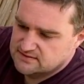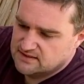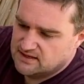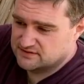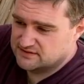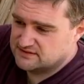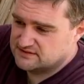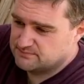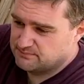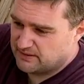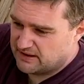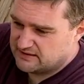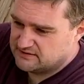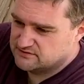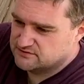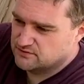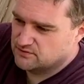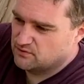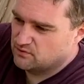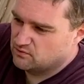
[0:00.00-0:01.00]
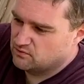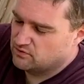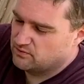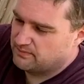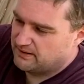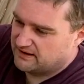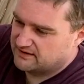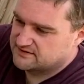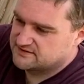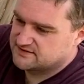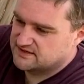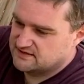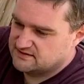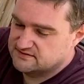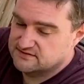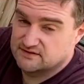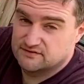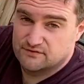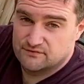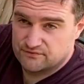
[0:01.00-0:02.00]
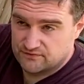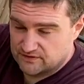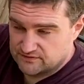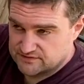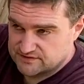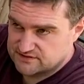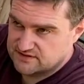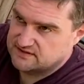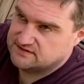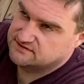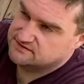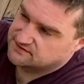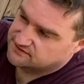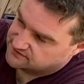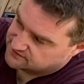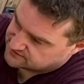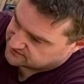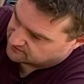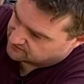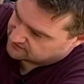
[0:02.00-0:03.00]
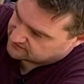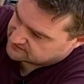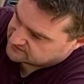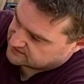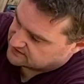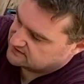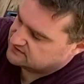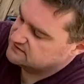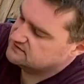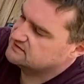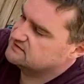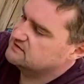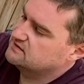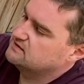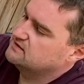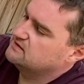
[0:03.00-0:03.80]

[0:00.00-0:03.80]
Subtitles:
I need to paint all the back scenes and the front scenes and the side scenes.